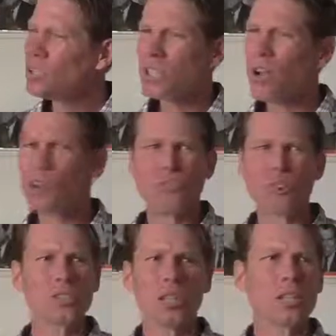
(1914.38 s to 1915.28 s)
See, our
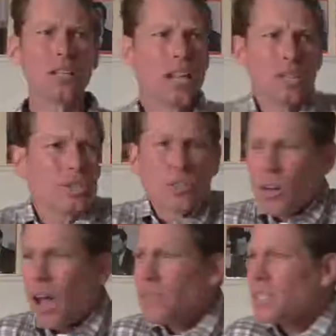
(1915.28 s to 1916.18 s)
first inclinations
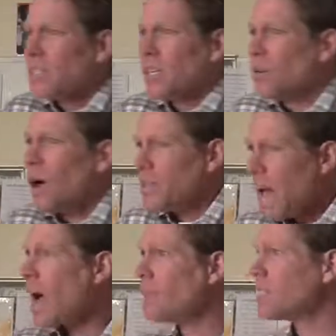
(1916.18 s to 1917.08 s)
are obviously, well,
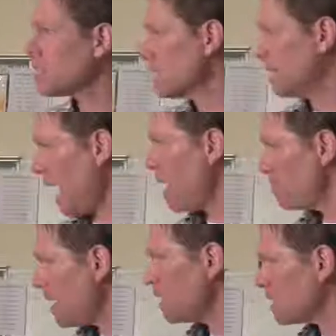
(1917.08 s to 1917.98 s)
yeah, obviously,
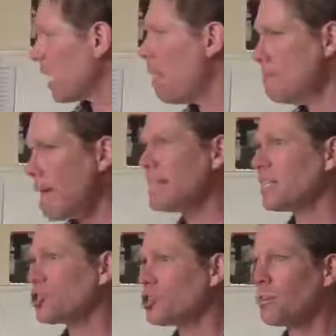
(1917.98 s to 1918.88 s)
Dad made this
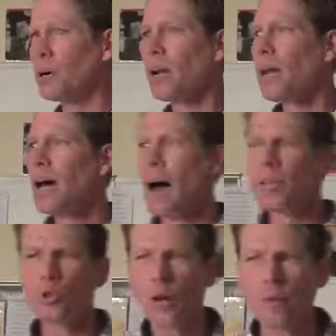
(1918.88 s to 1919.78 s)
amazing sherbet. I've
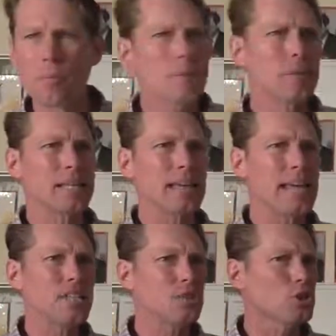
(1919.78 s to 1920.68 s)
been trying to remember the
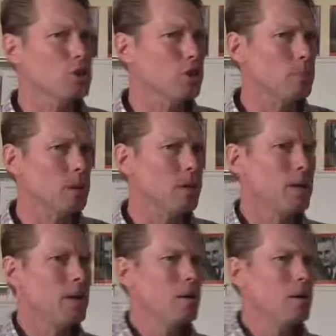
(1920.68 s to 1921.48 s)
taste of sherbet.